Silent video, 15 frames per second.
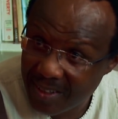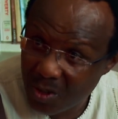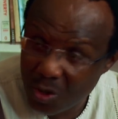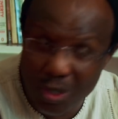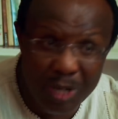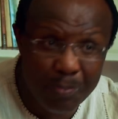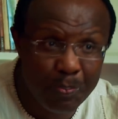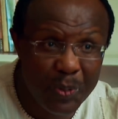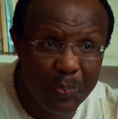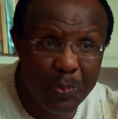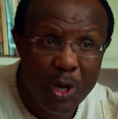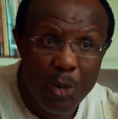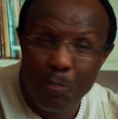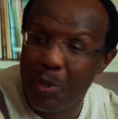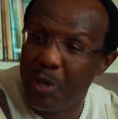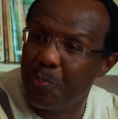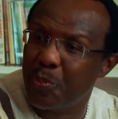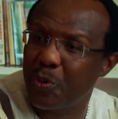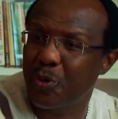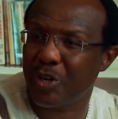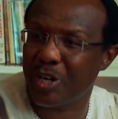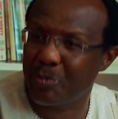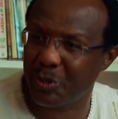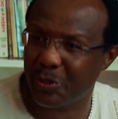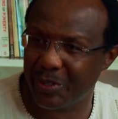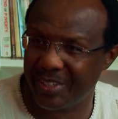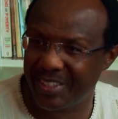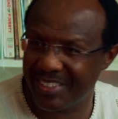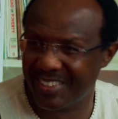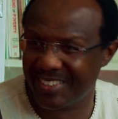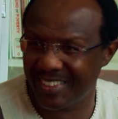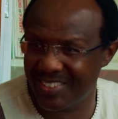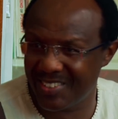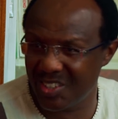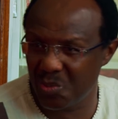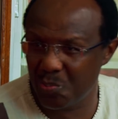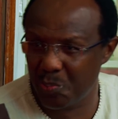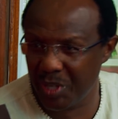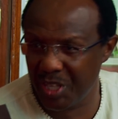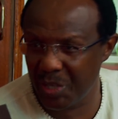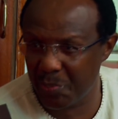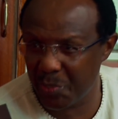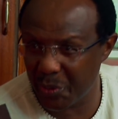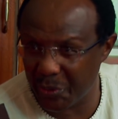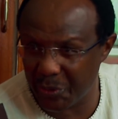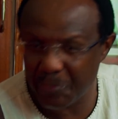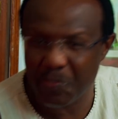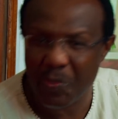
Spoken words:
Corruption is in people.